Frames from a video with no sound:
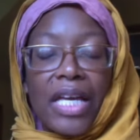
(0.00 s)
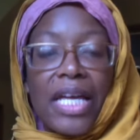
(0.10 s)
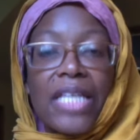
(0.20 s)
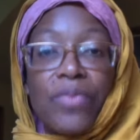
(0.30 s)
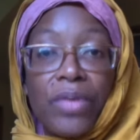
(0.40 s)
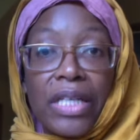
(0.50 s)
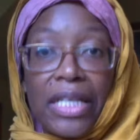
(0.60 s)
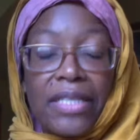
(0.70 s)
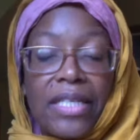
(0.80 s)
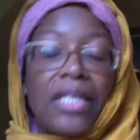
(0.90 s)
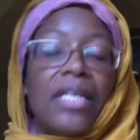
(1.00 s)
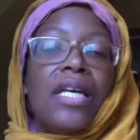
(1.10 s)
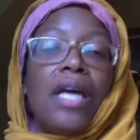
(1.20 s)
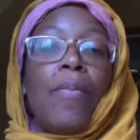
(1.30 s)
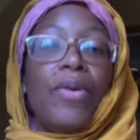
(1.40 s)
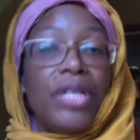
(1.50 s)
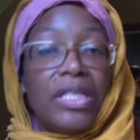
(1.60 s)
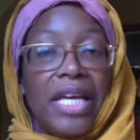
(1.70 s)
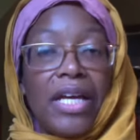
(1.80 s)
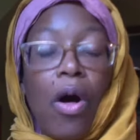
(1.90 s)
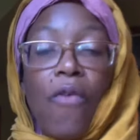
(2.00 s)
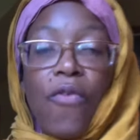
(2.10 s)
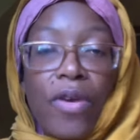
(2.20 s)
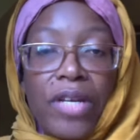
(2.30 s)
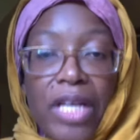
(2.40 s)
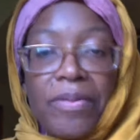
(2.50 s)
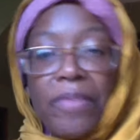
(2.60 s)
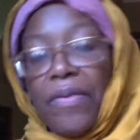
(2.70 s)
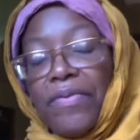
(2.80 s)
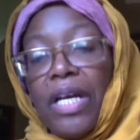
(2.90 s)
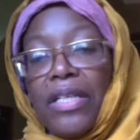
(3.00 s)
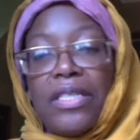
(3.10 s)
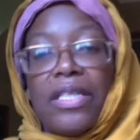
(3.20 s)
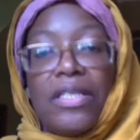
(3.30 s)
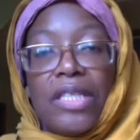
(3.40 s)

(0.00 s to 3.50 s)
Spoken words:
It's really easy. But you could take all four names of Naphtali's sons.